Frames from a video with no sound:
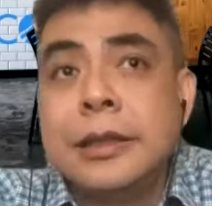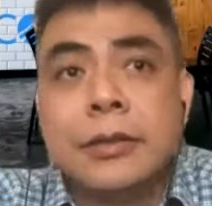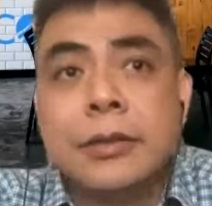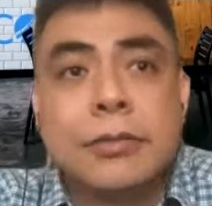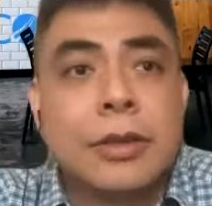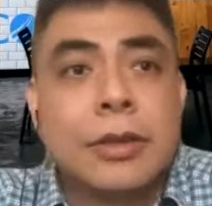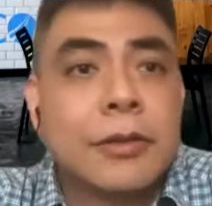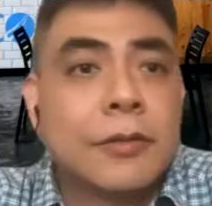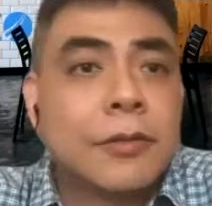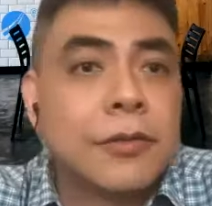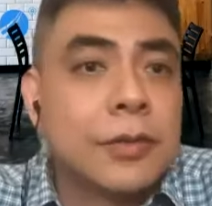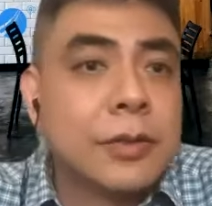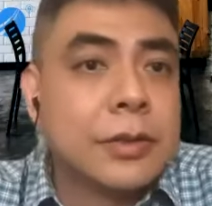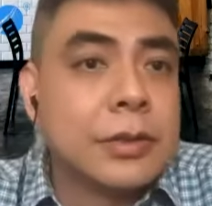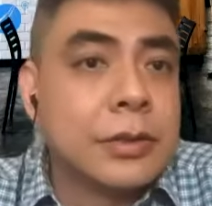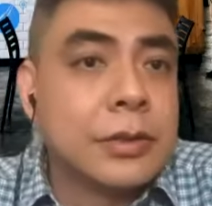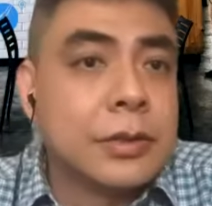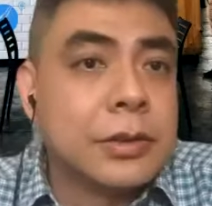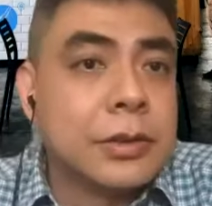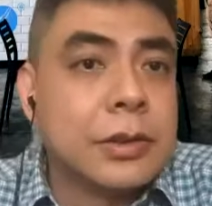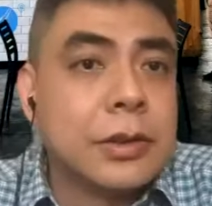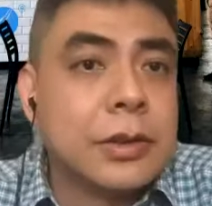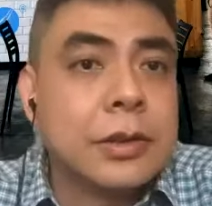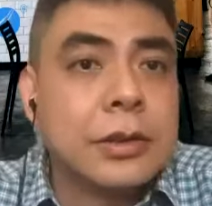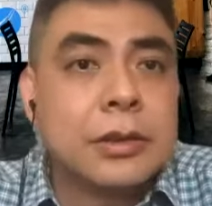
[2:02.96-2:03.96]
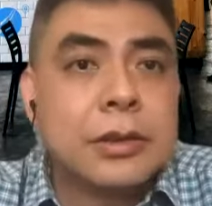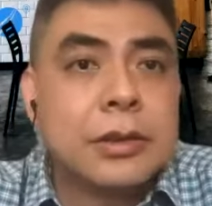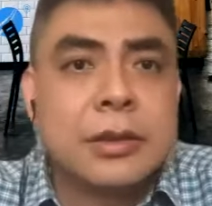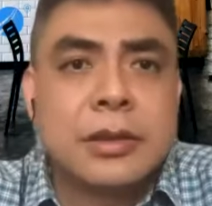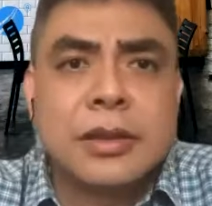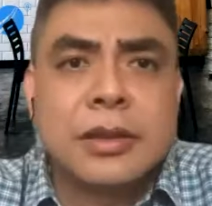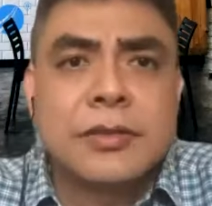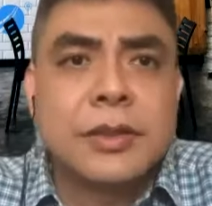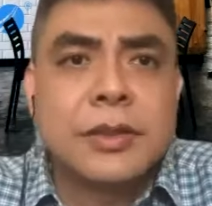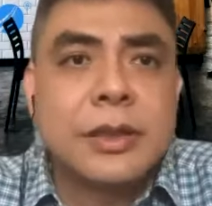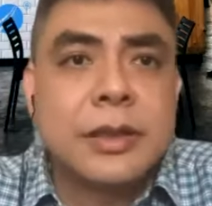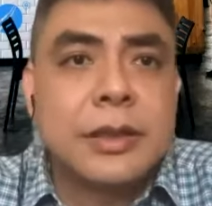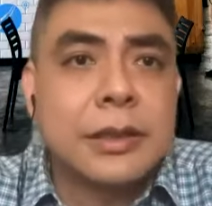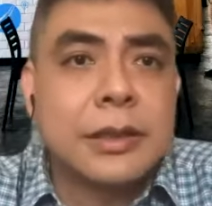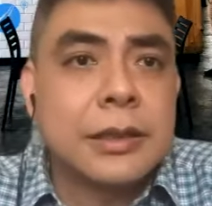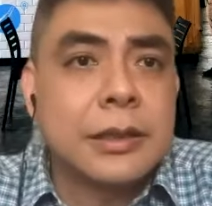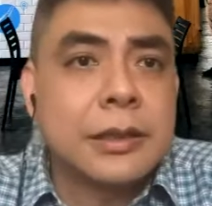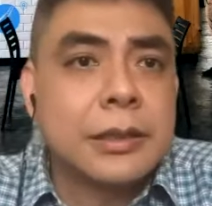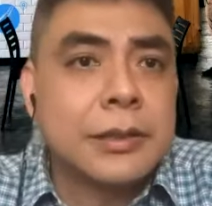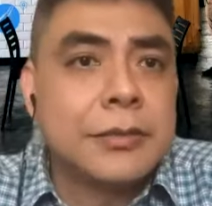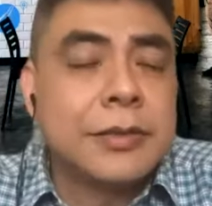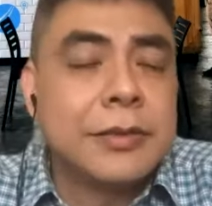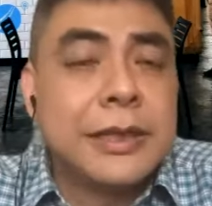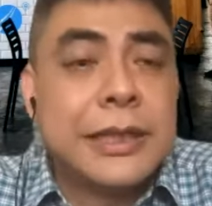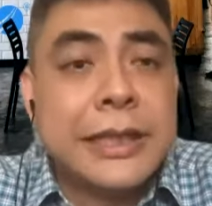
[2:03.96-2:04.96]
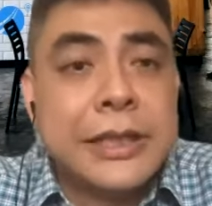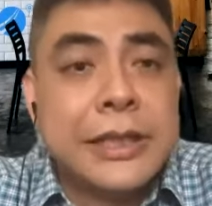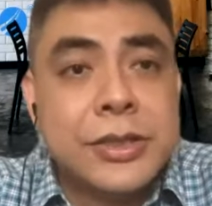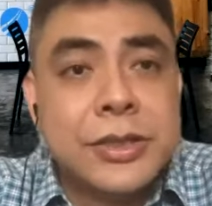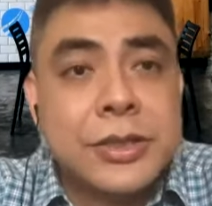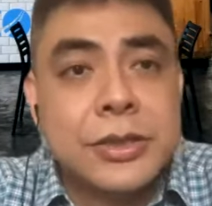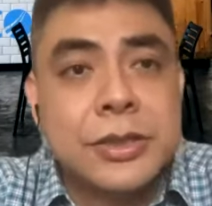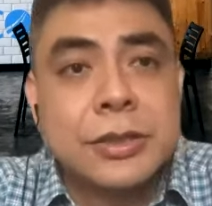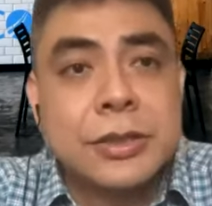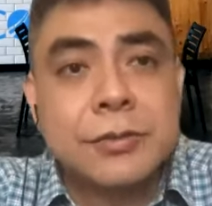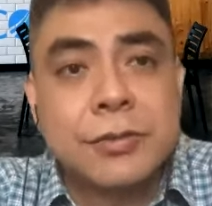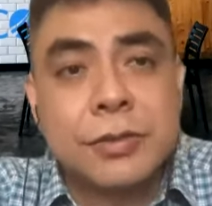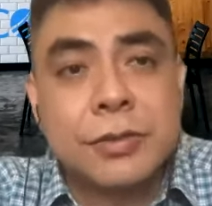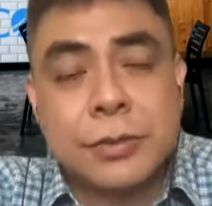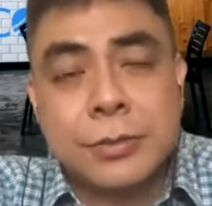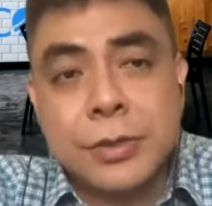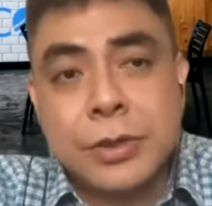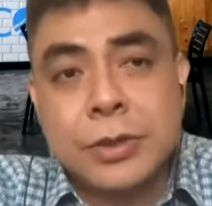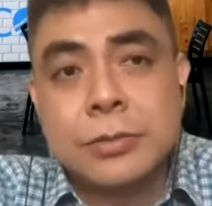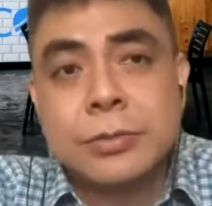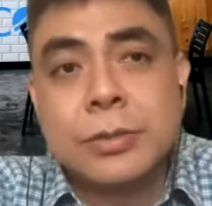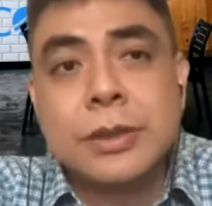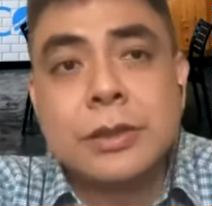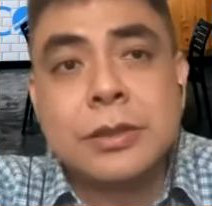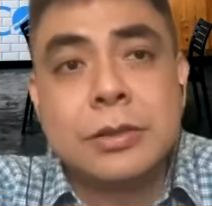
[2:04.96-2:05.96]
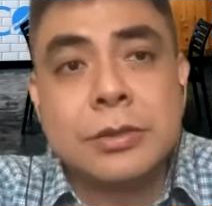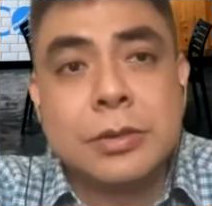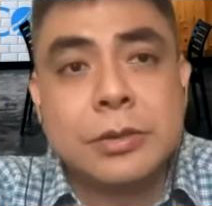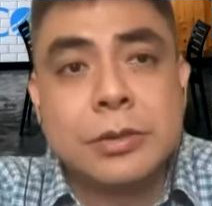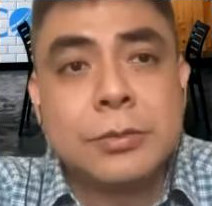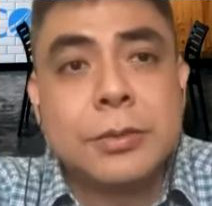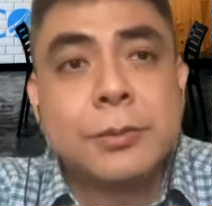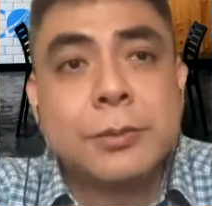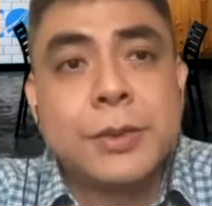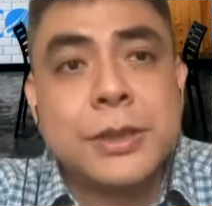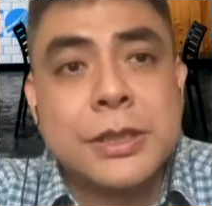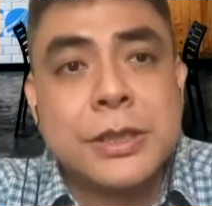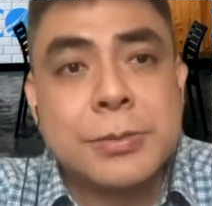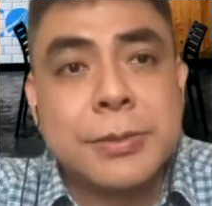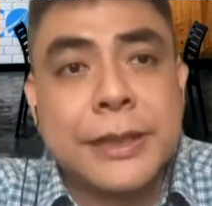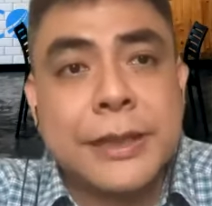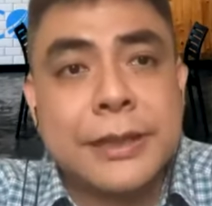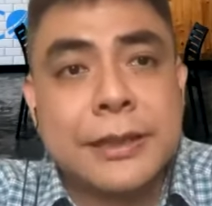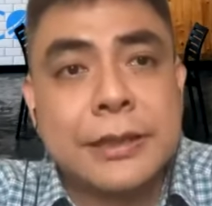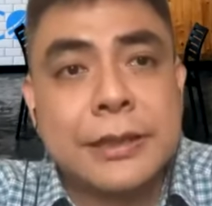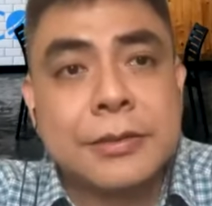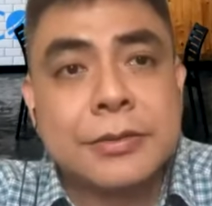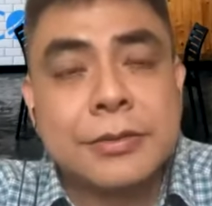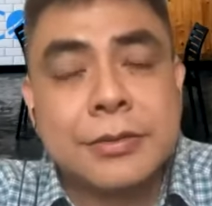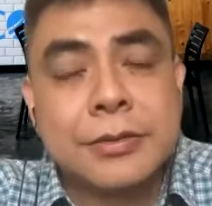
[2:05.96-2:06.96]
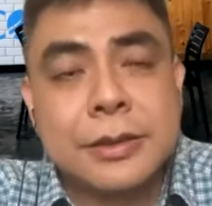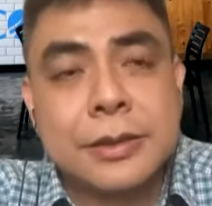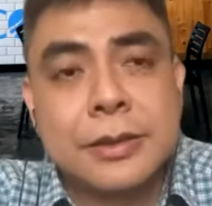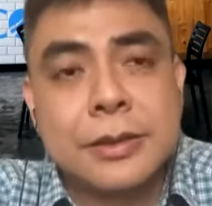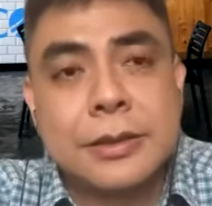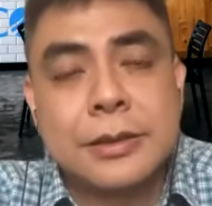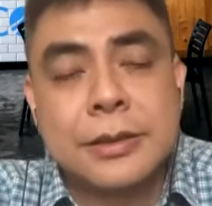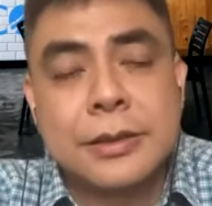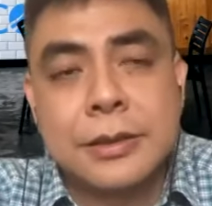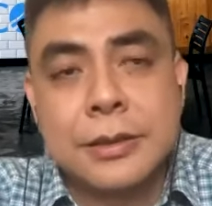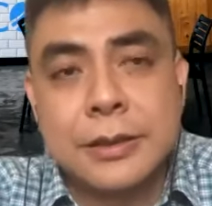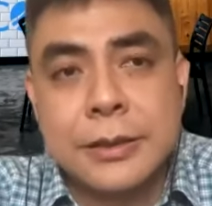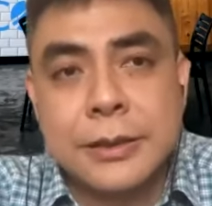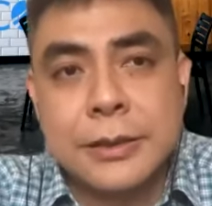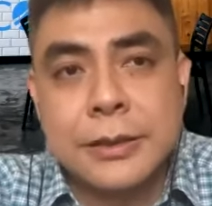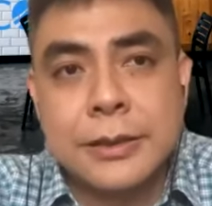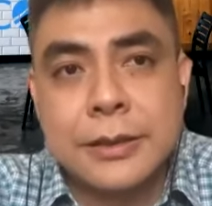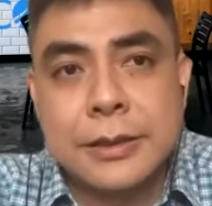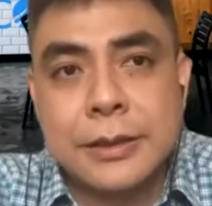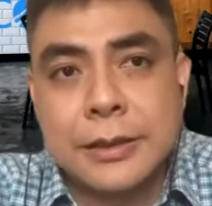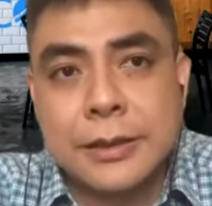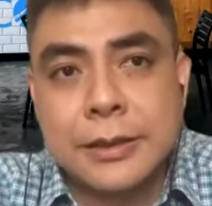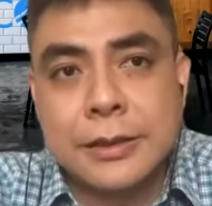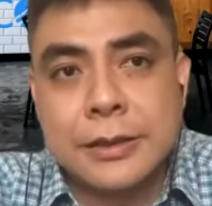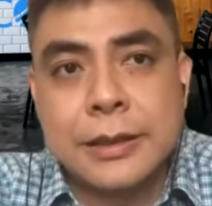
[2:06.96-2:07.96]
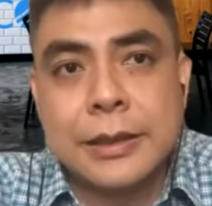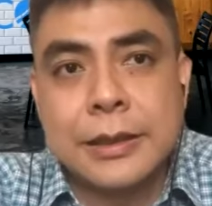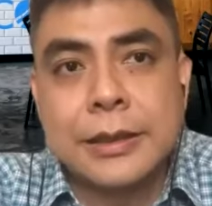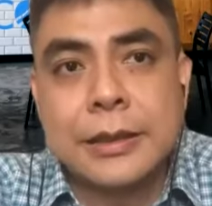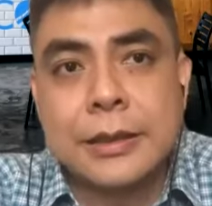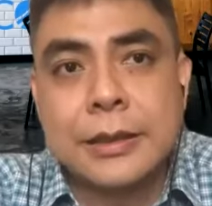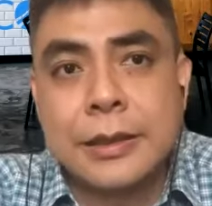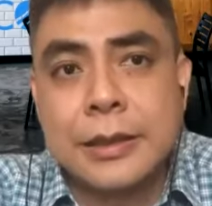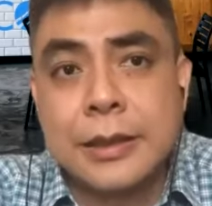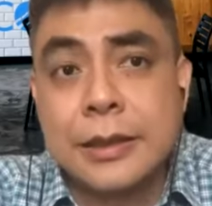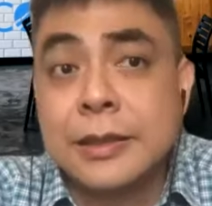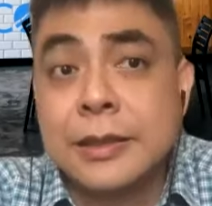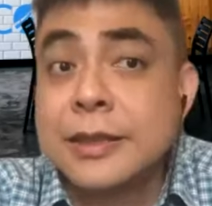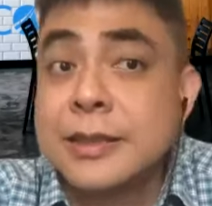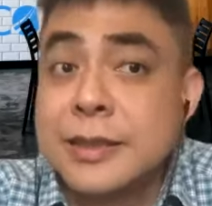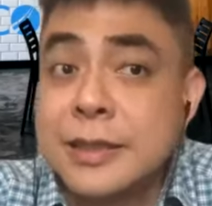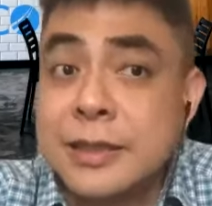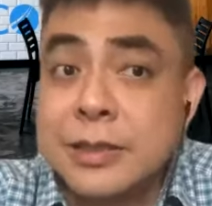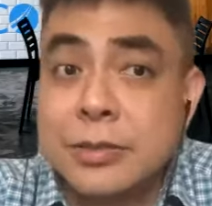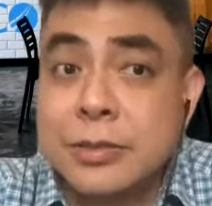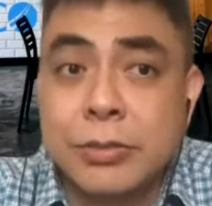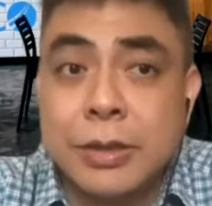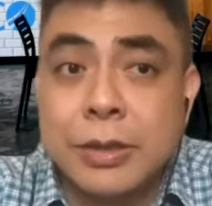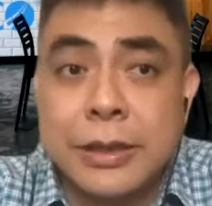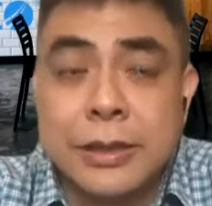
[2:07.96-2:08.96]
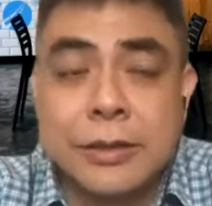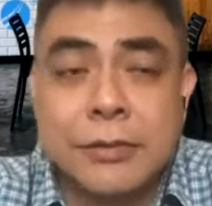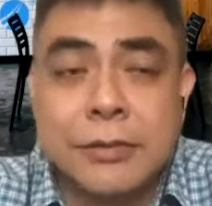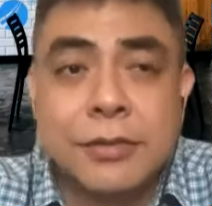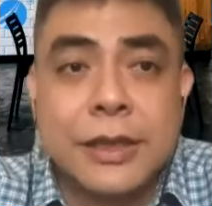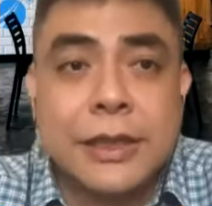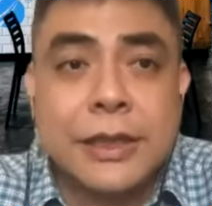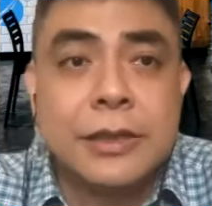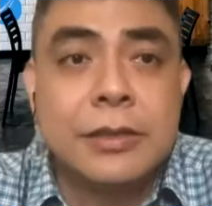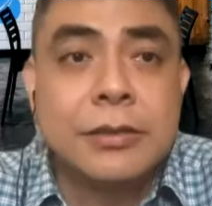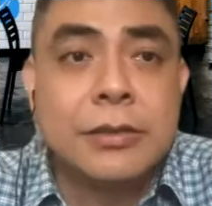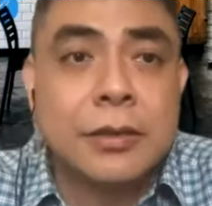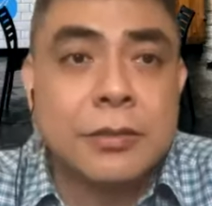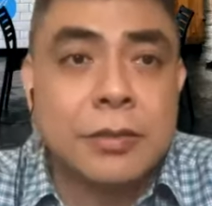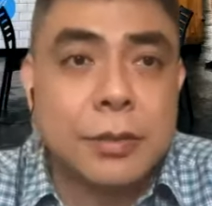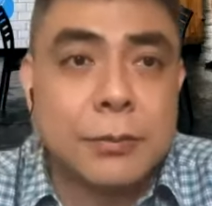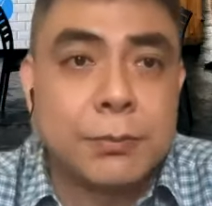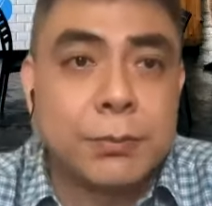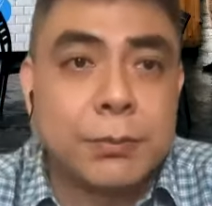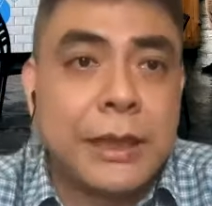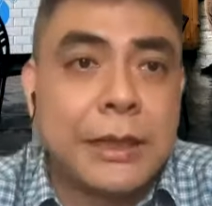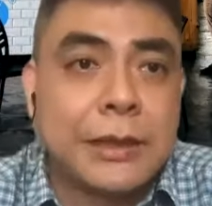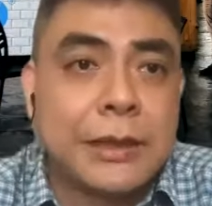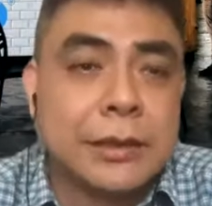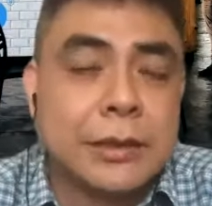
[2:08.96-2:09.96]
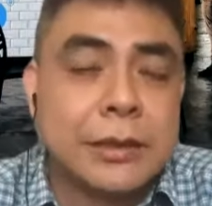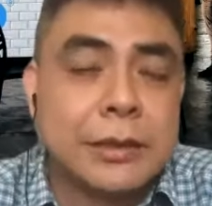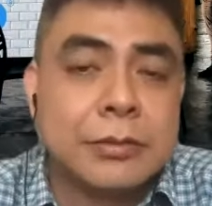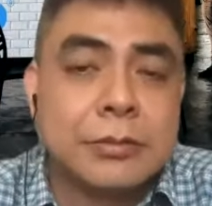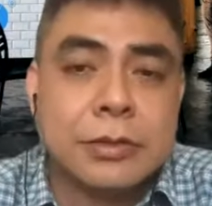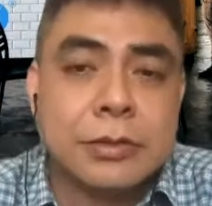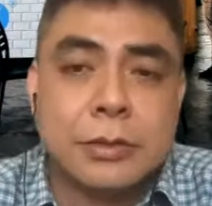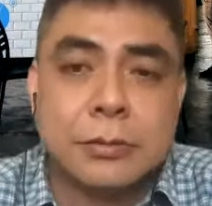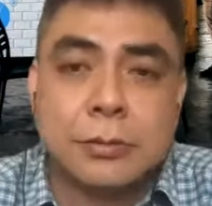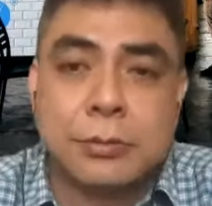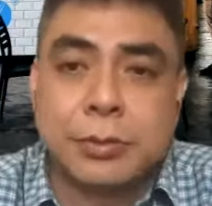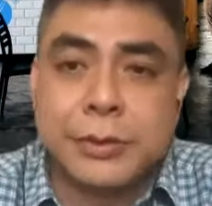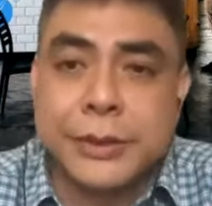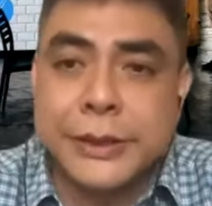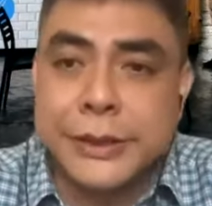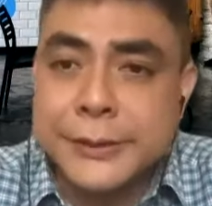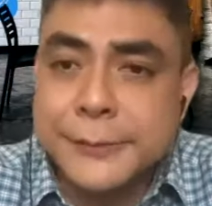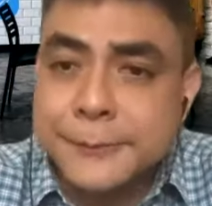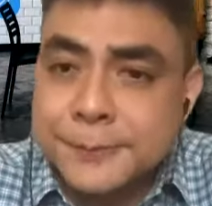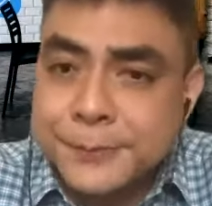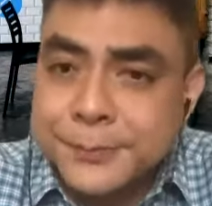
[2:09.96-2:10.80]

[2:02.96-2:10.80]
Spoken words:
workflow, or even the relationship from human to human perspective, right? And this is where the value of the partner will bring.